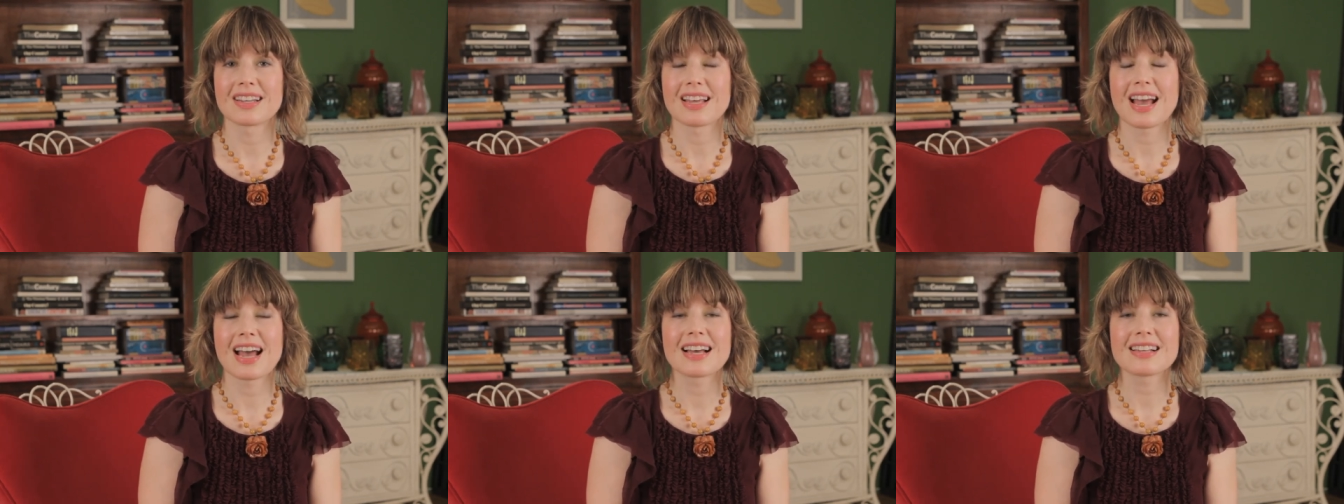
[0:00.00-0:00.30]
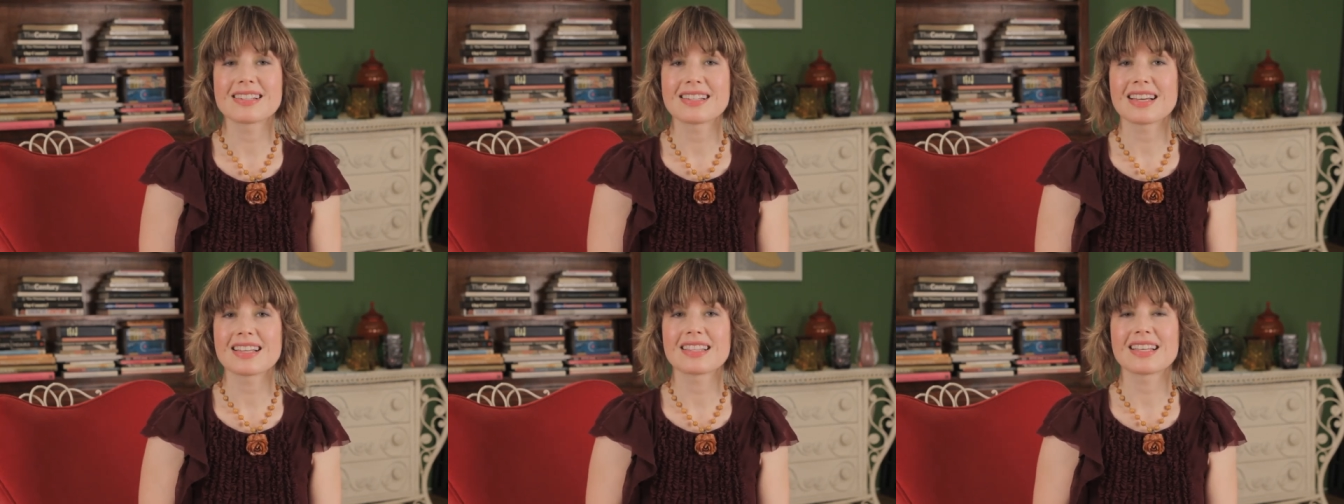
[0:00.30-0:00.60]
It
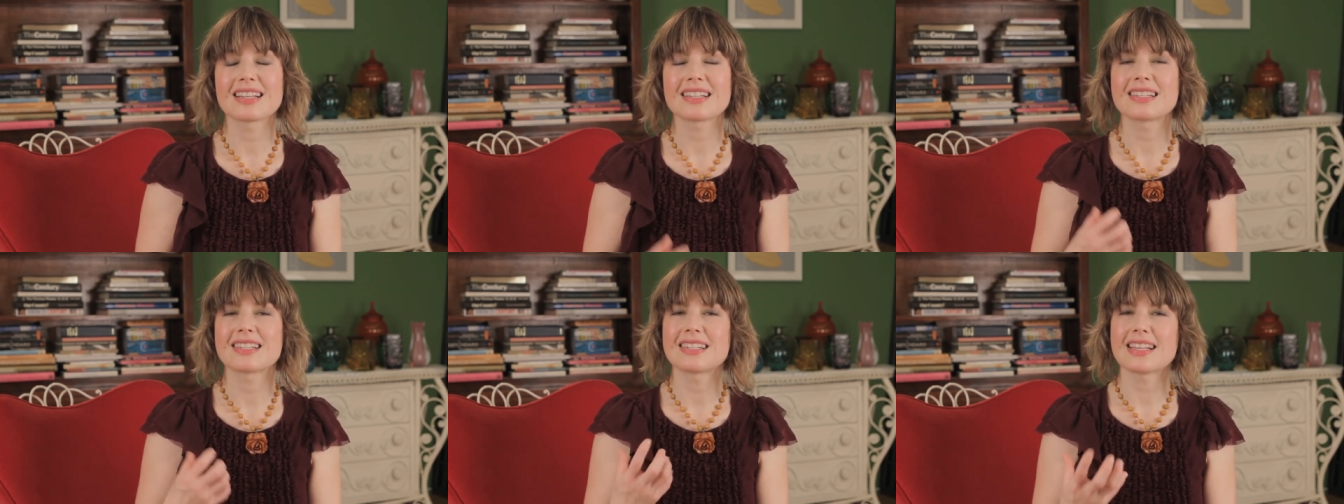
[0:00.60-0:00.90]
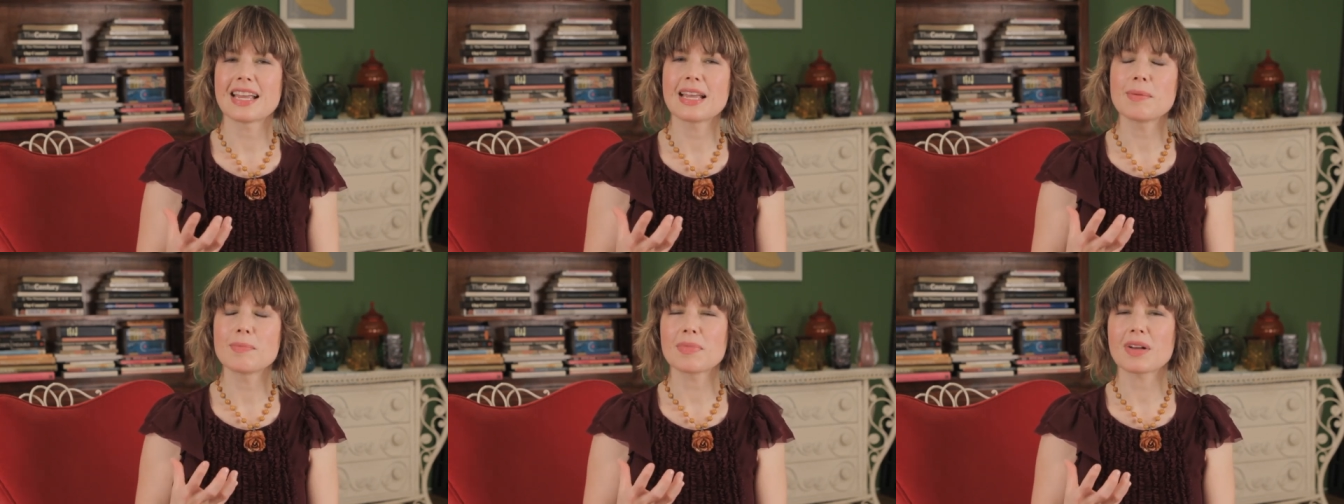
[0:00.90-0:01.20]
has that
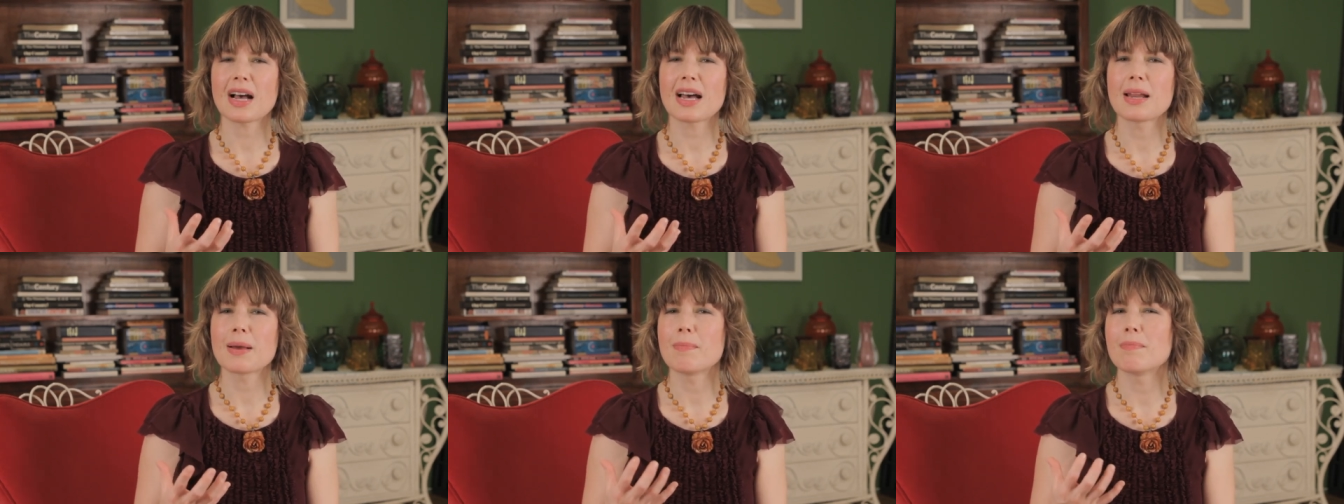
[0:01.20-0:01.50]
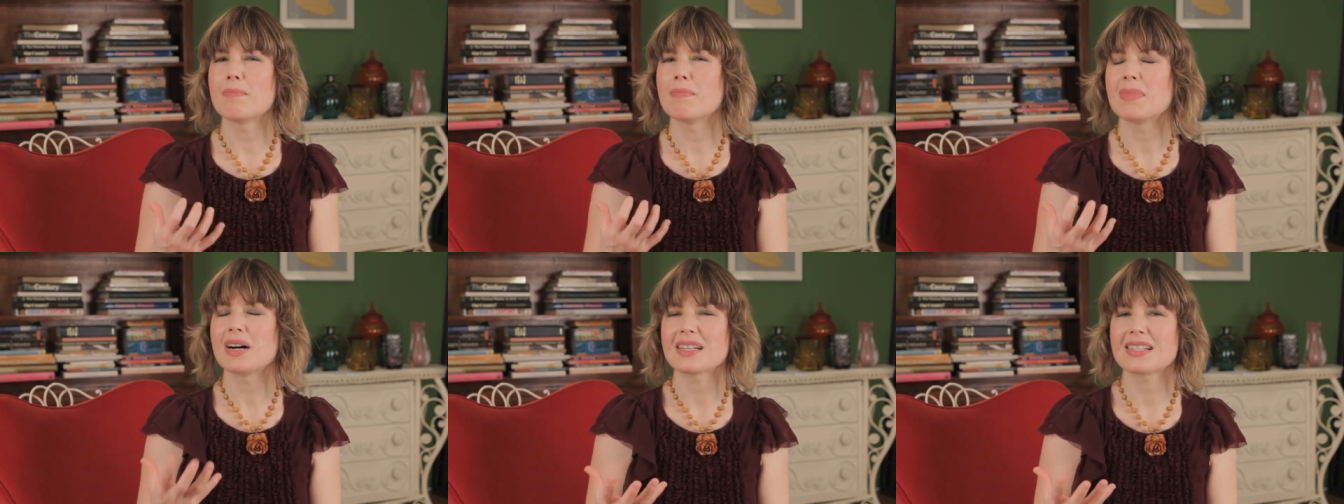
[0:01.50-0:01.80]
same kind of
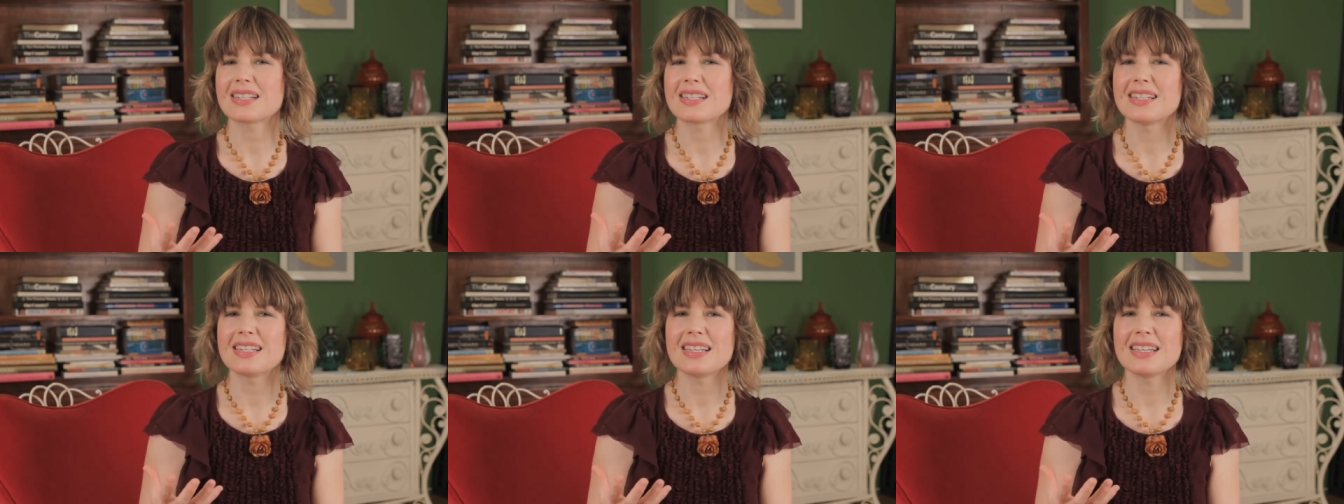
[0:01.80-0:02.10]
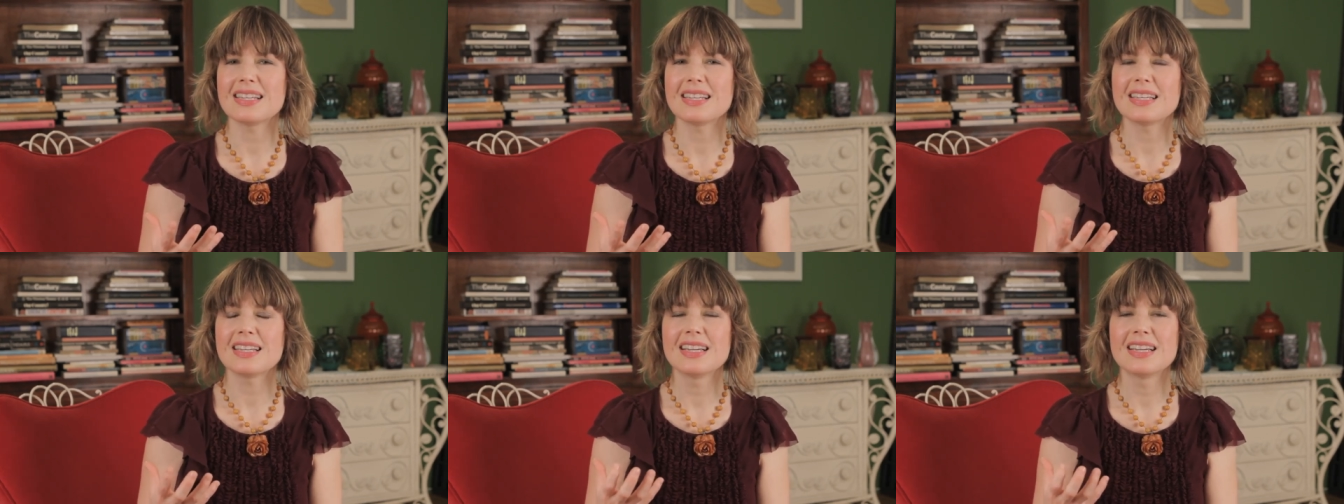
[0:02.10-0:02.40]

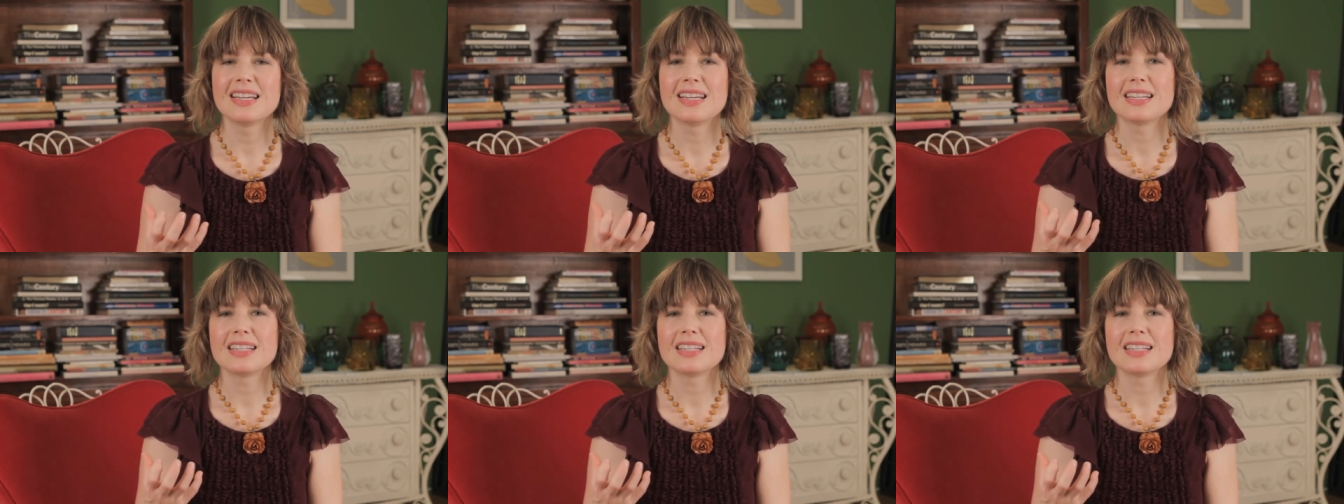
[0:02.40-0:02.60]
musty